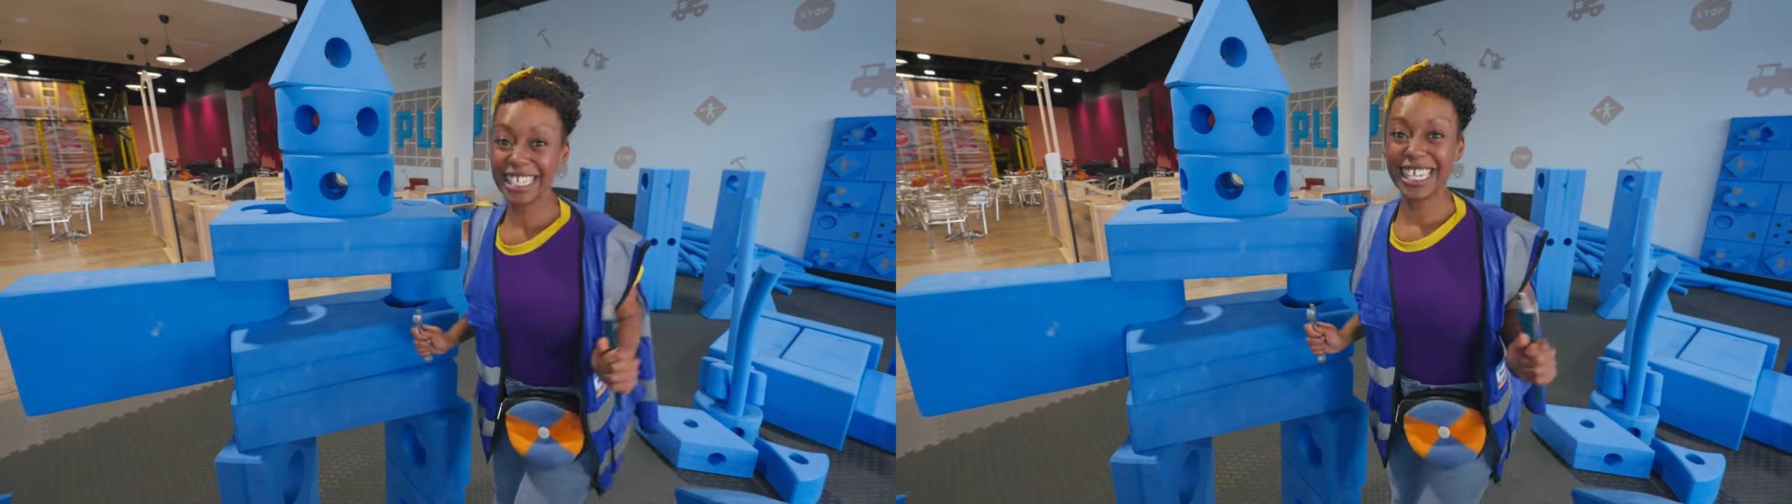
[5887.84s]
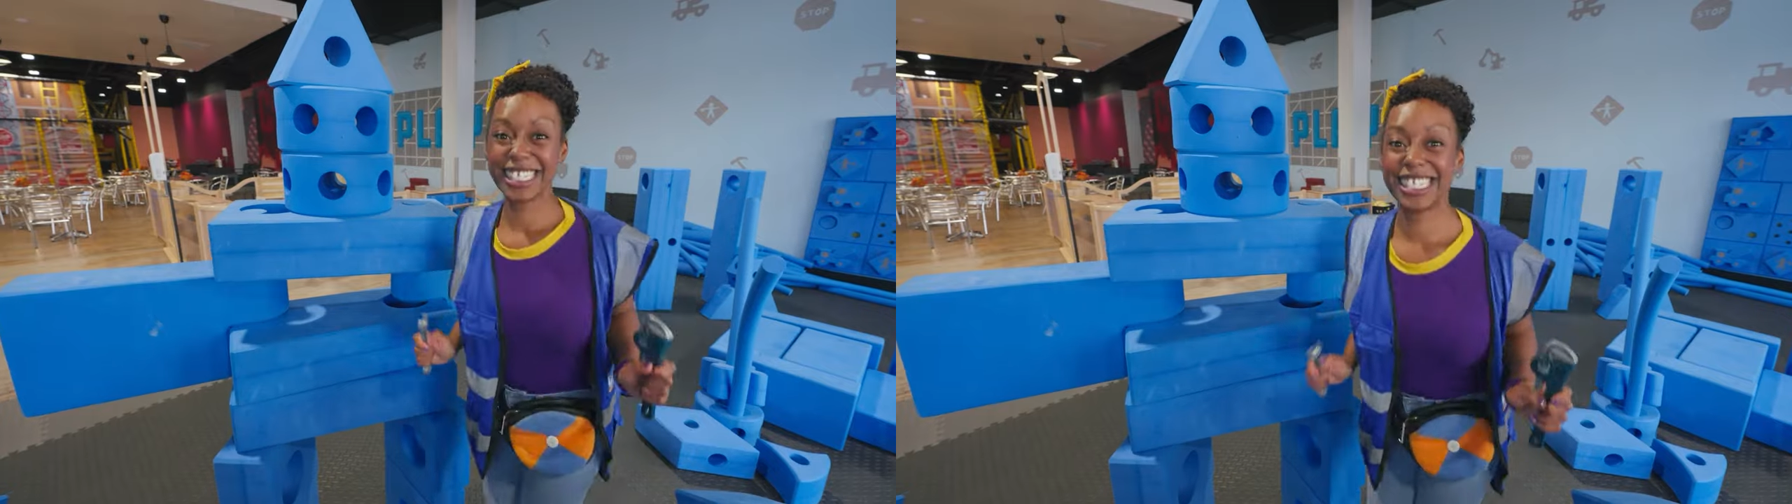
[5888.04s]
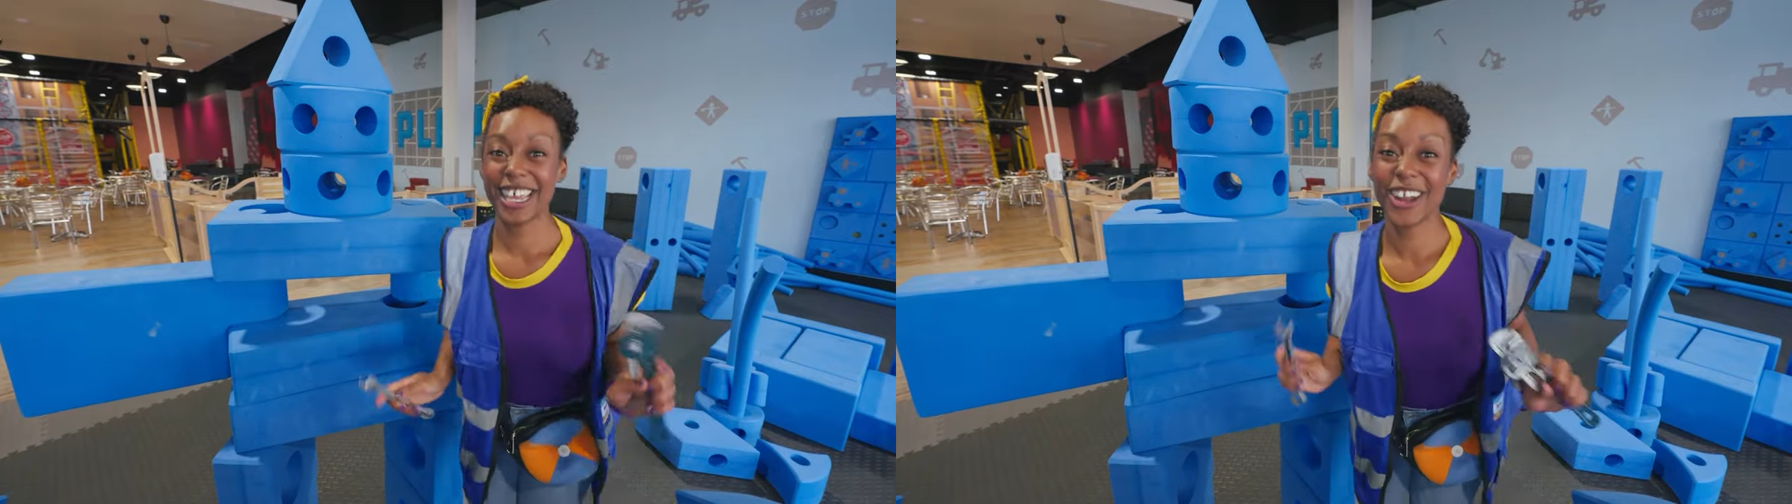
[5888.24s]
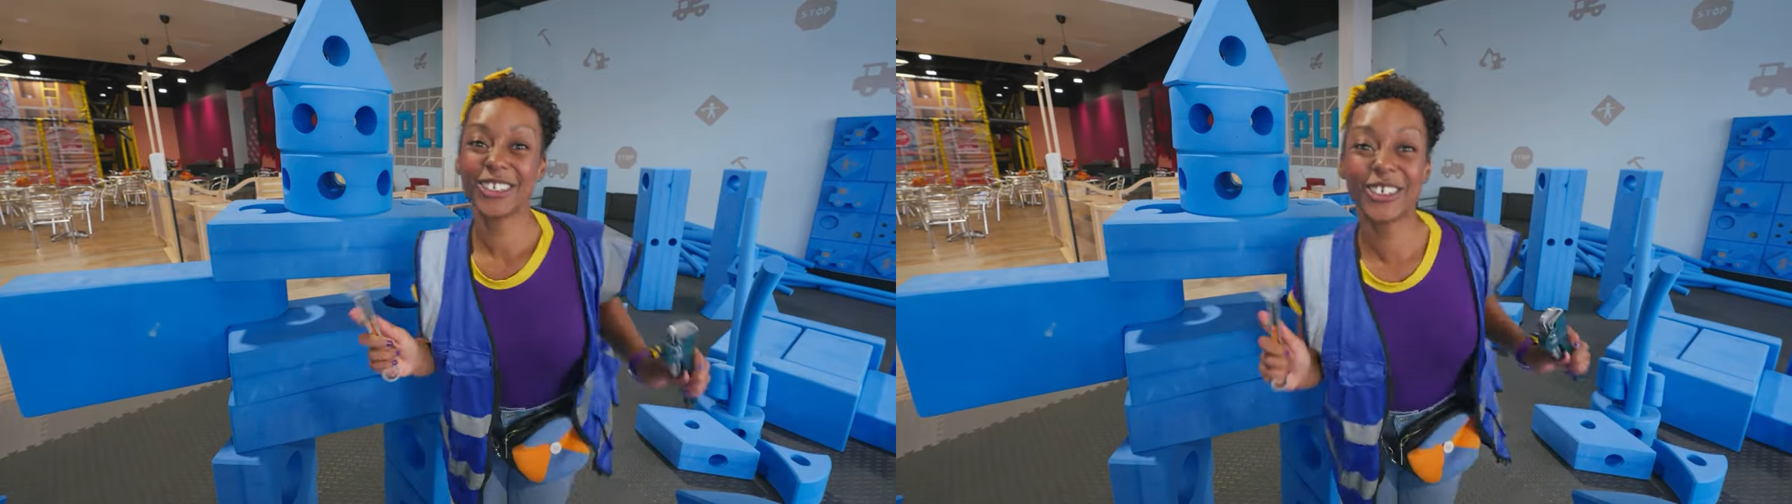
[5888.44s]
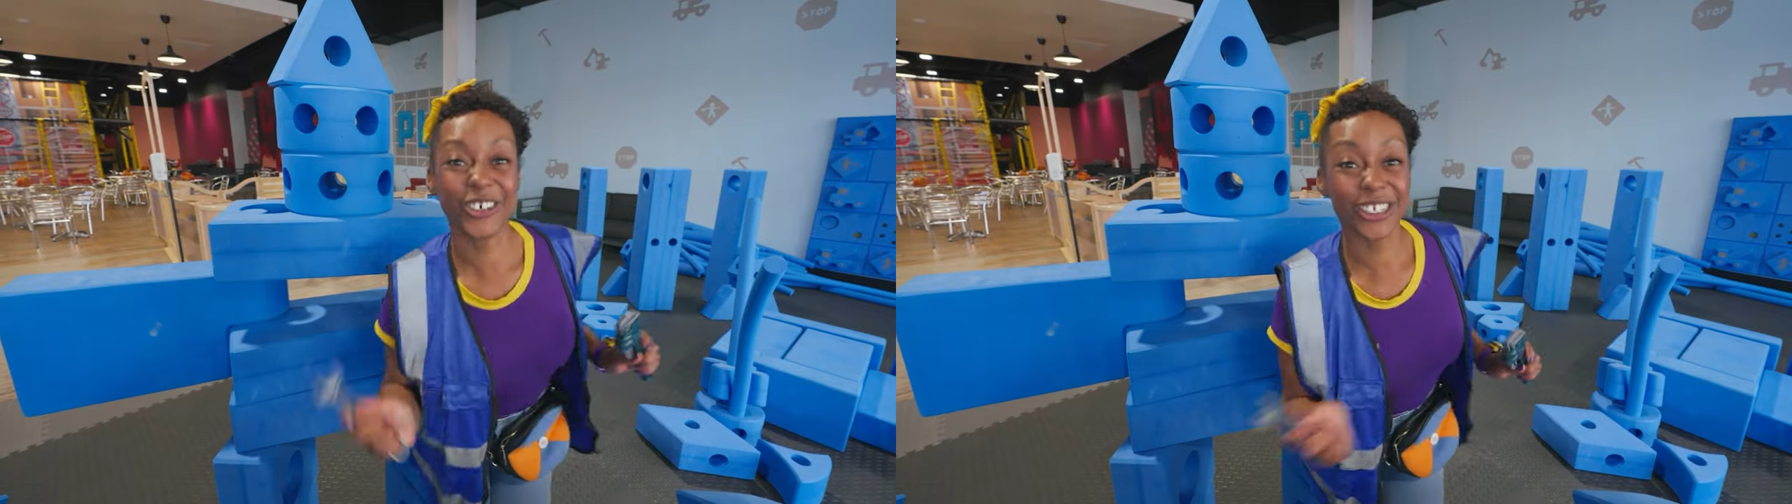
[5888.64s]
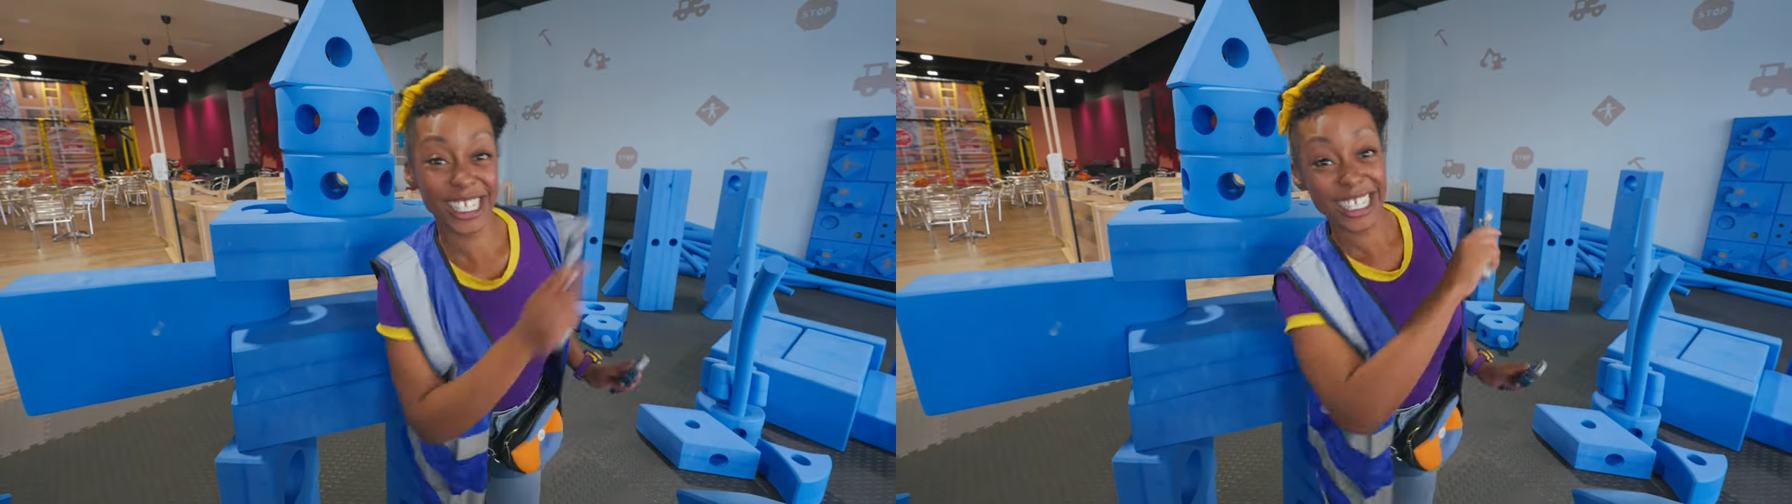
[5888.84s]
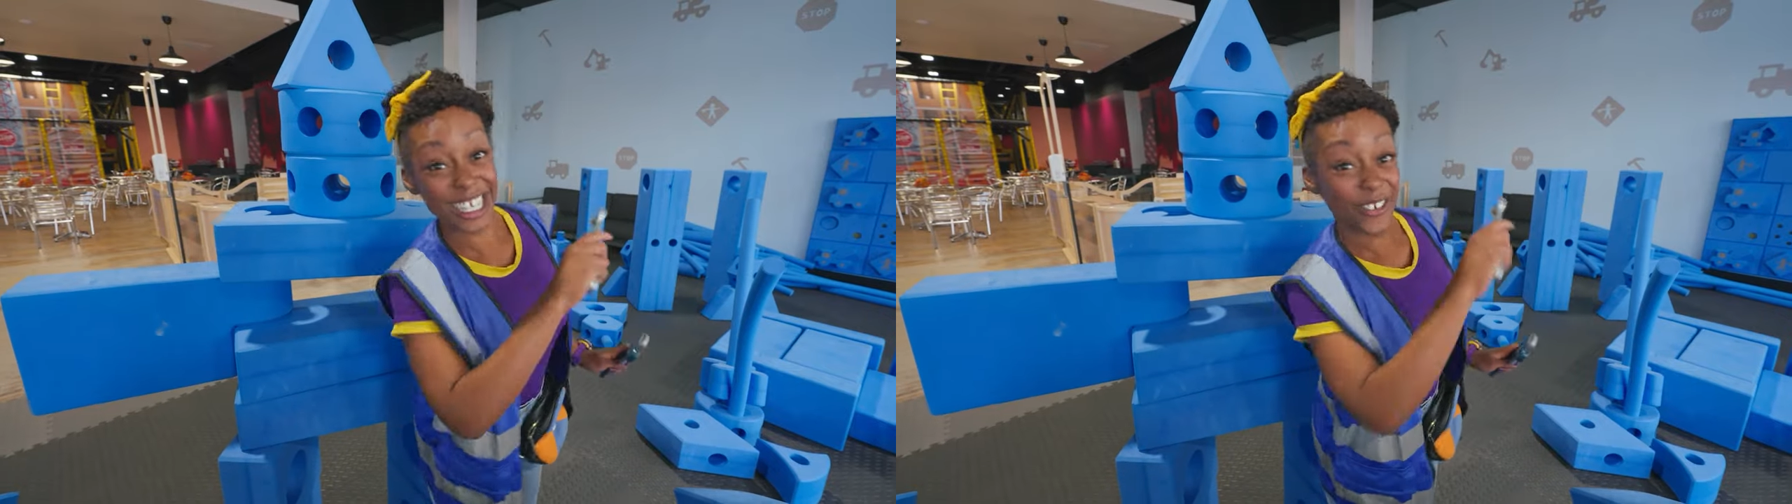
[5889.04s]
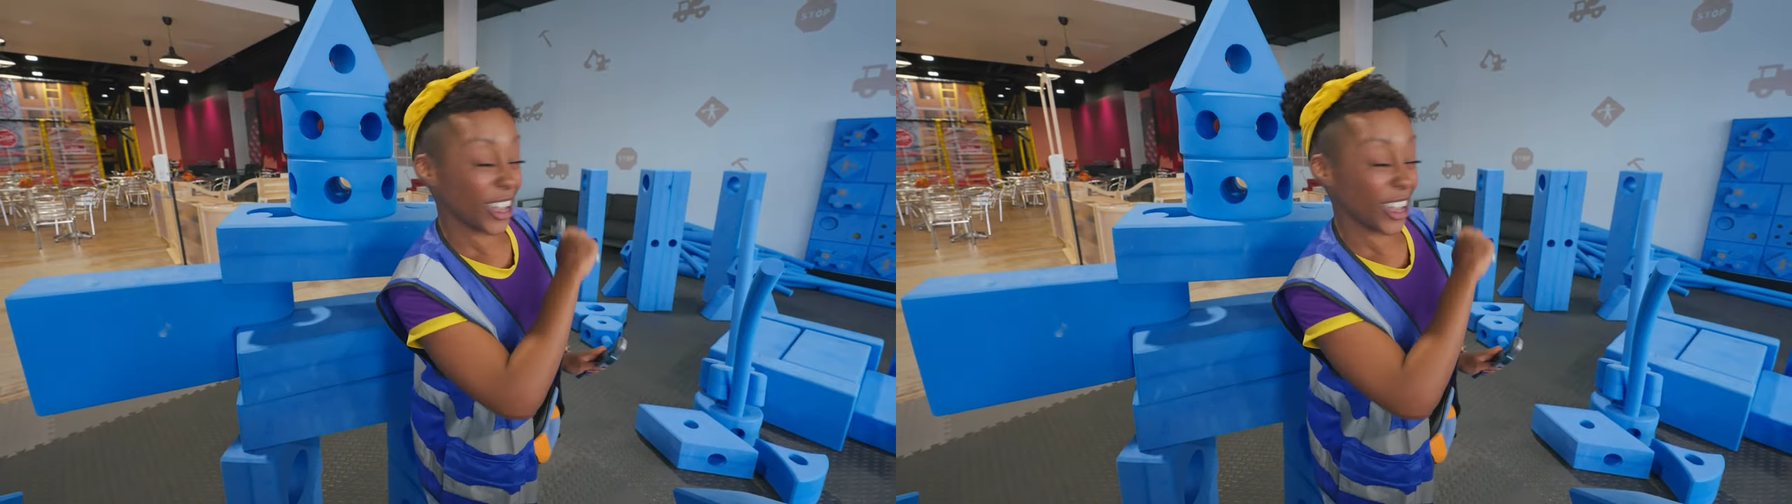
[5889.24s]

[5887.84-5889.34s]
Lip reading: let's take our tools and see